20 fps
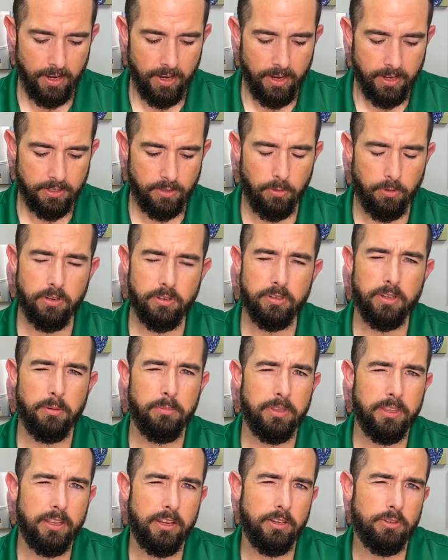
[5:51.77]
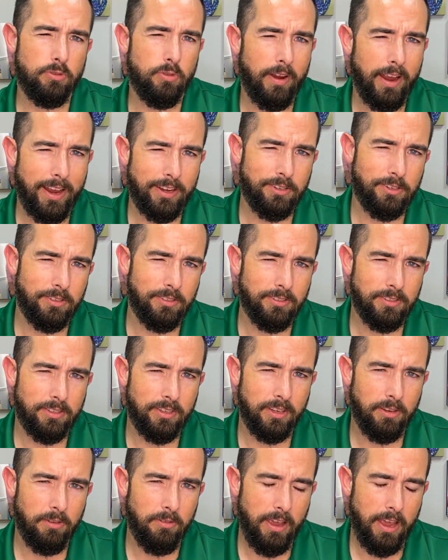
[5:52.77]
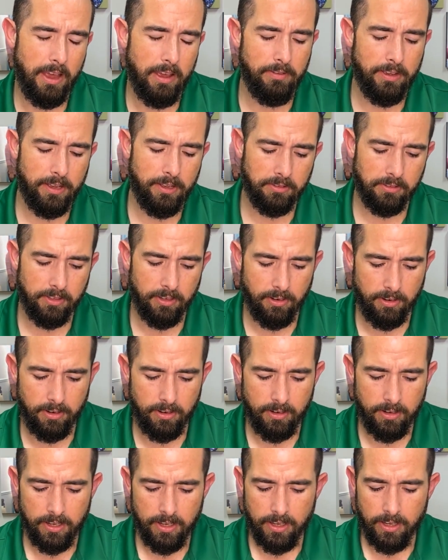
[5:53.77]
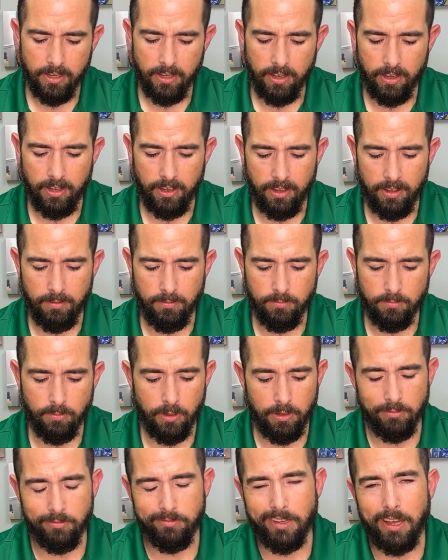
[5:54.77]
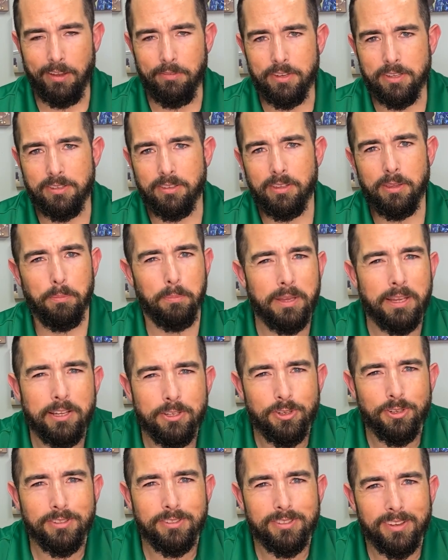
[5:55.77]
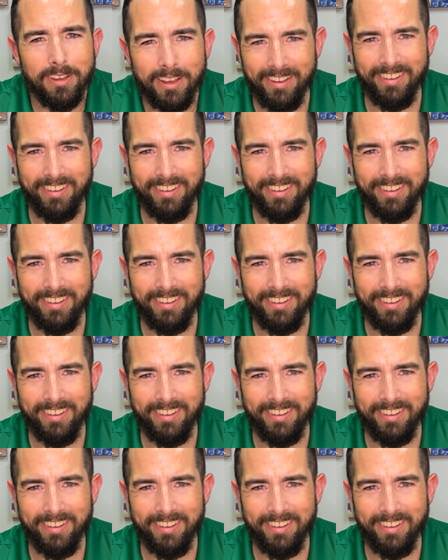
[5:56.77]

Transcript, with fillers: So what are some of the attractions that you have out there? Well, obviously the beaches.